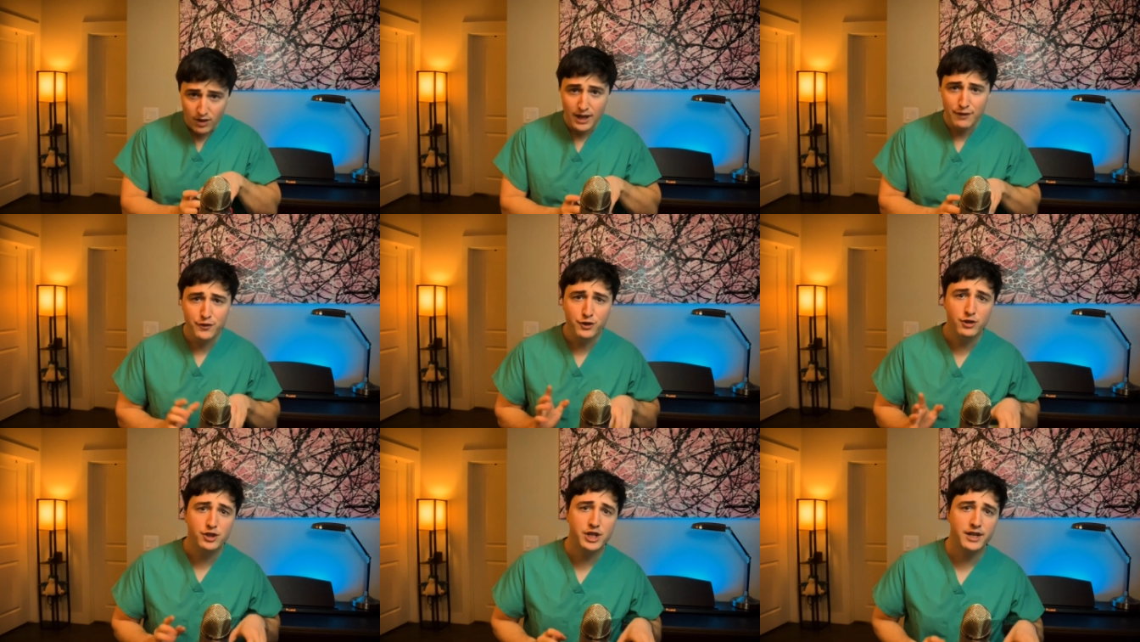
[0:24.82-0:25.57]
If you're new
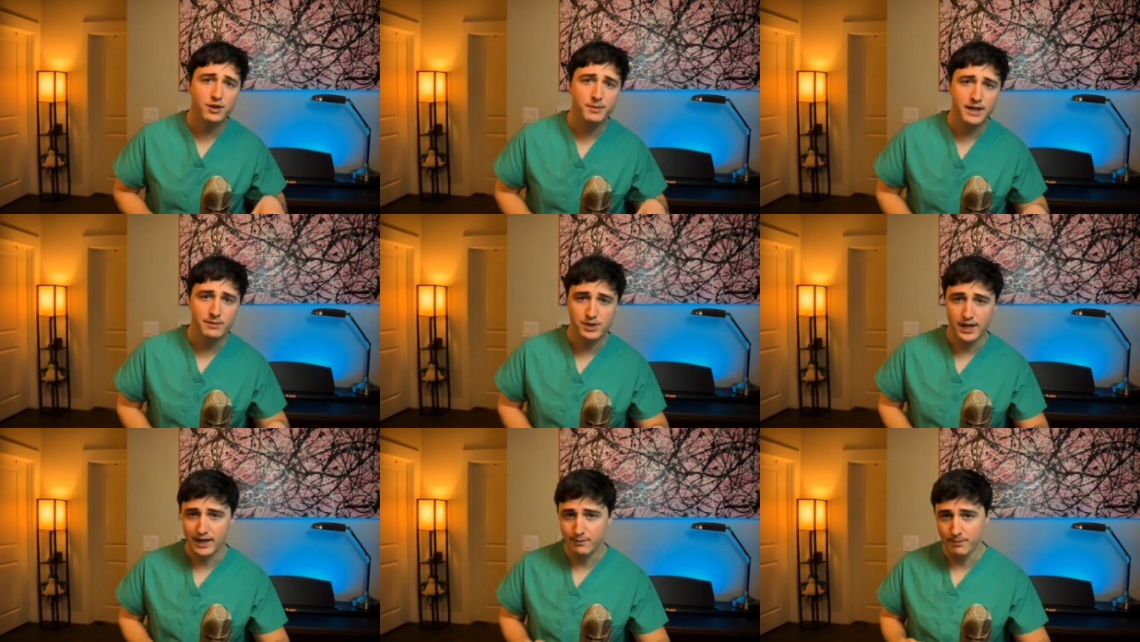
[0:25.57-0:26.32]
to the channel, my name is
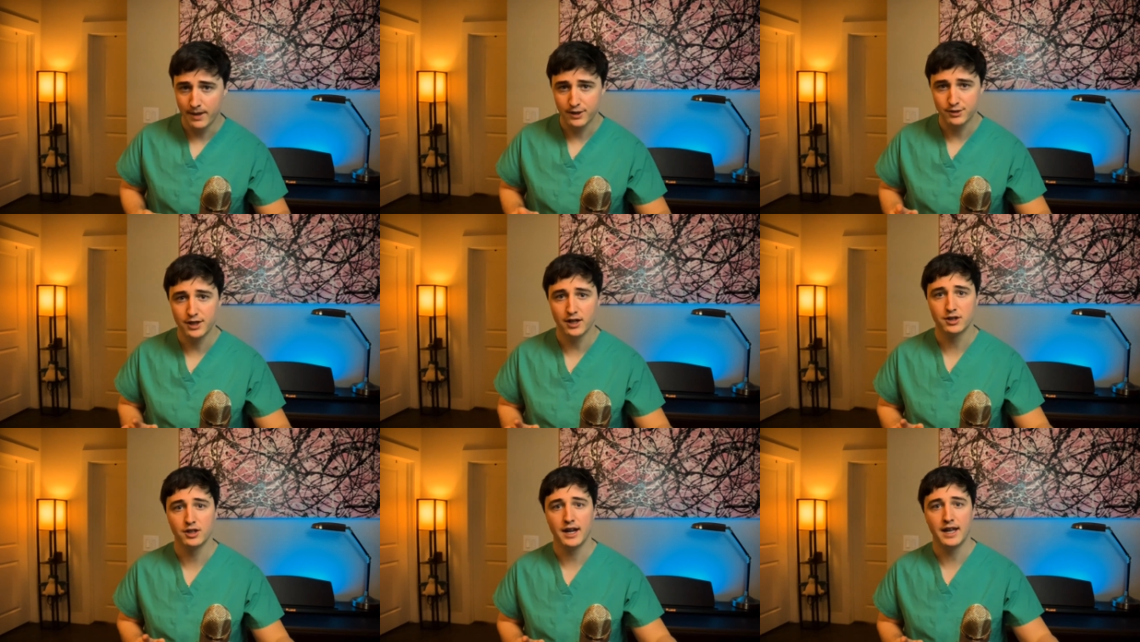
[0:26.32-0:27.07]
Zach. I'm a medical
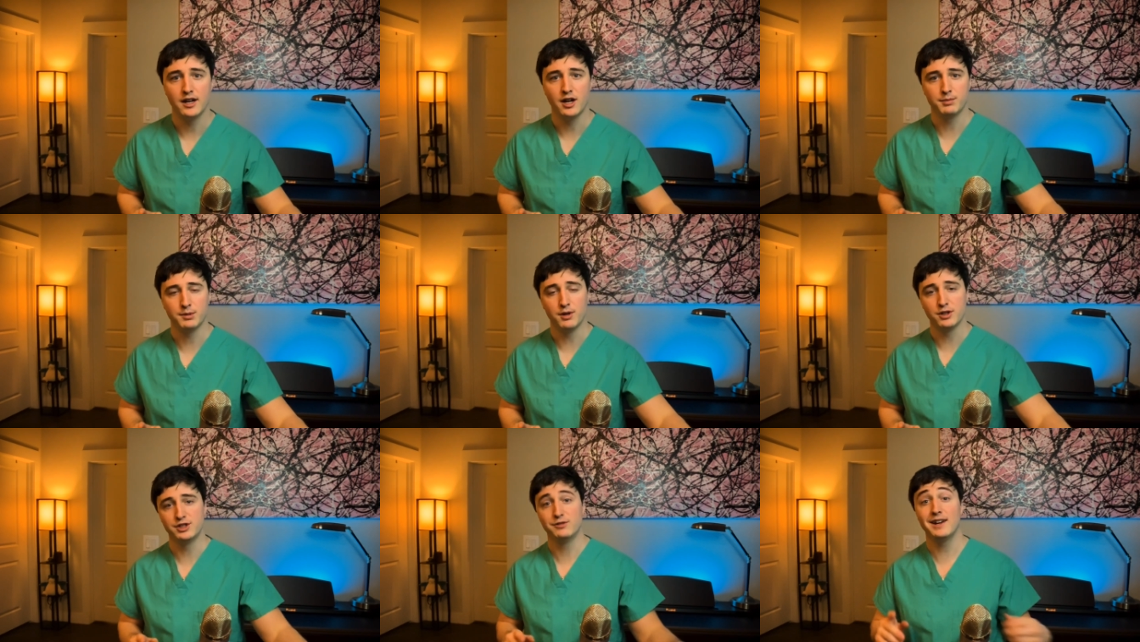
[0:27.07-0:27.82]
doctor and
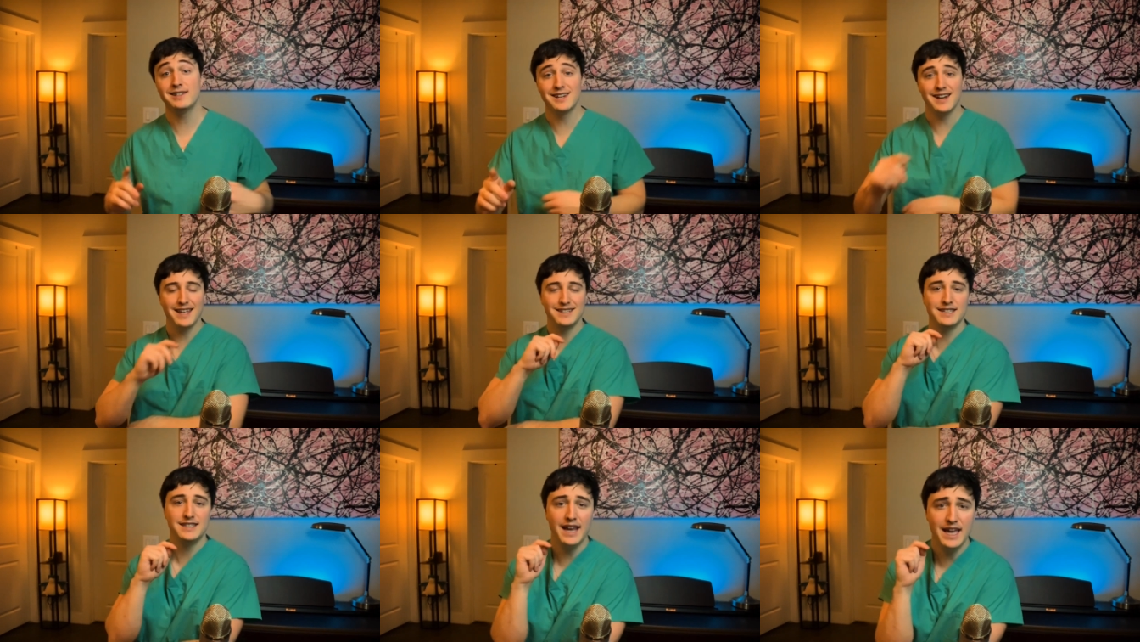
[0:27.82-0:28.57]
ophthalmology resident, and
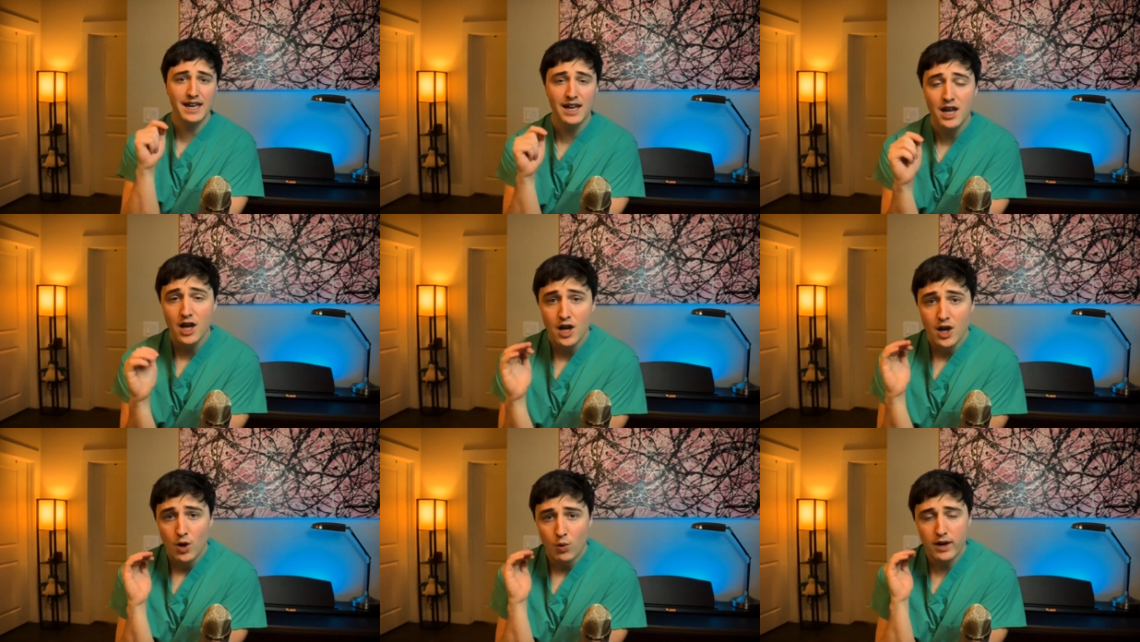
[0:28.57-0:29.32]
today
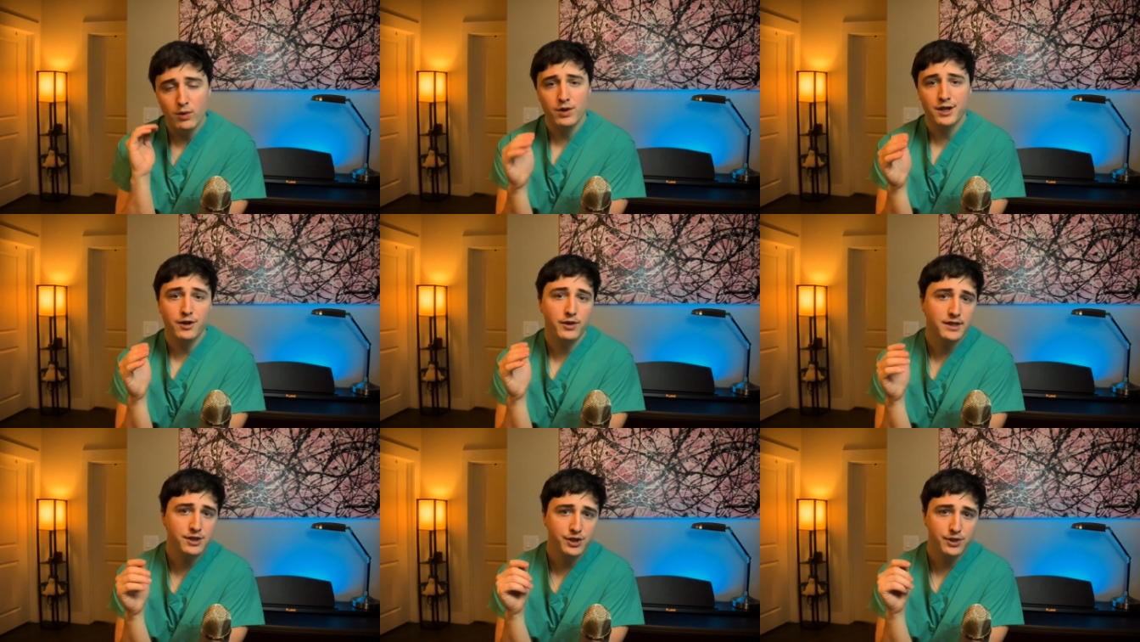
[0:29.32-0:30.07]
what I want to go
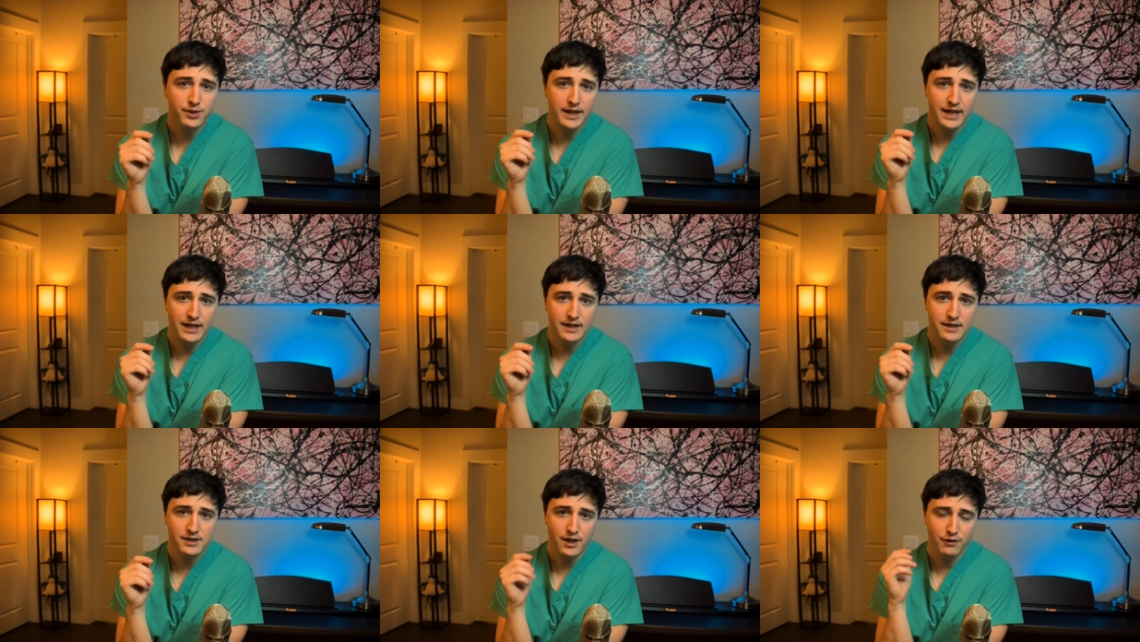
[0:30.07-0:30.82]
into
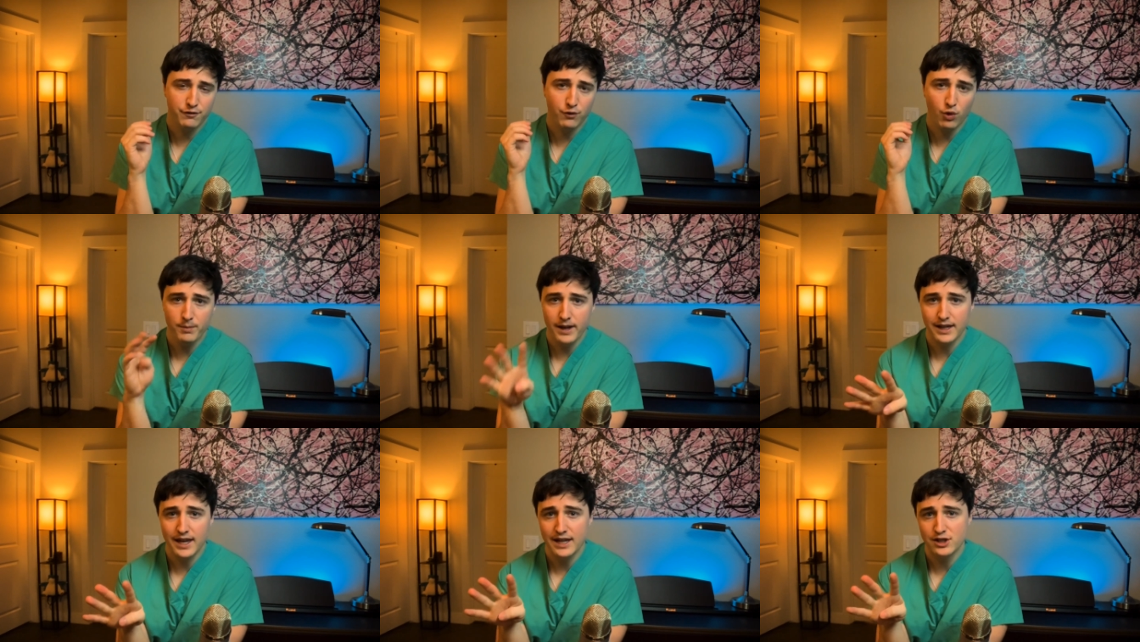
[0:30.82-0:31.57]
is four
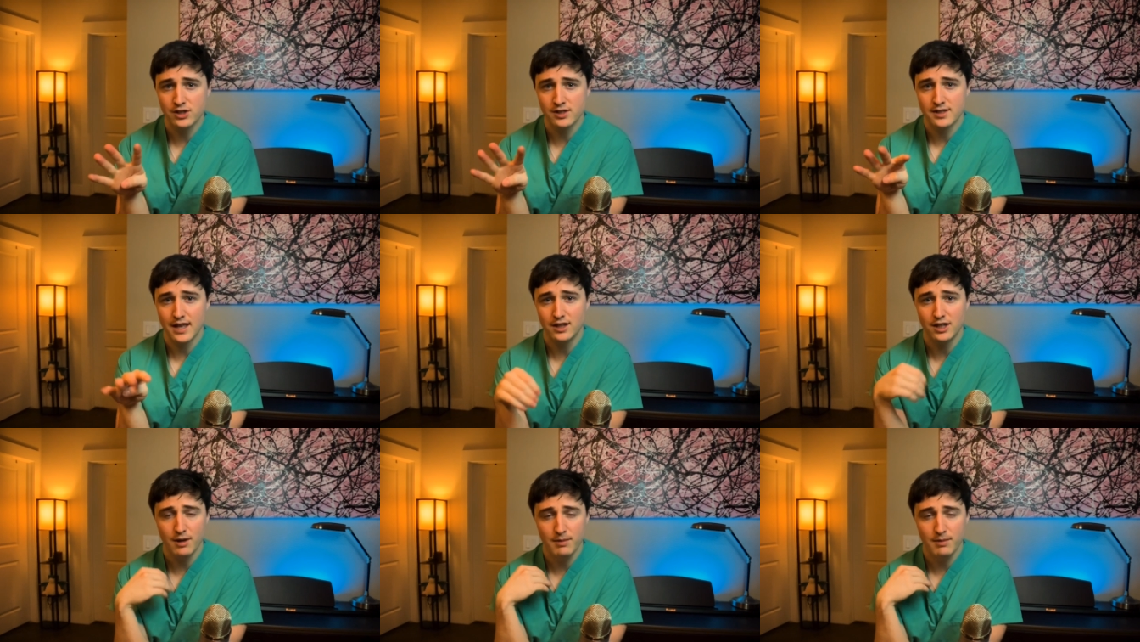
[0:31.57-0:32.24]
medications that the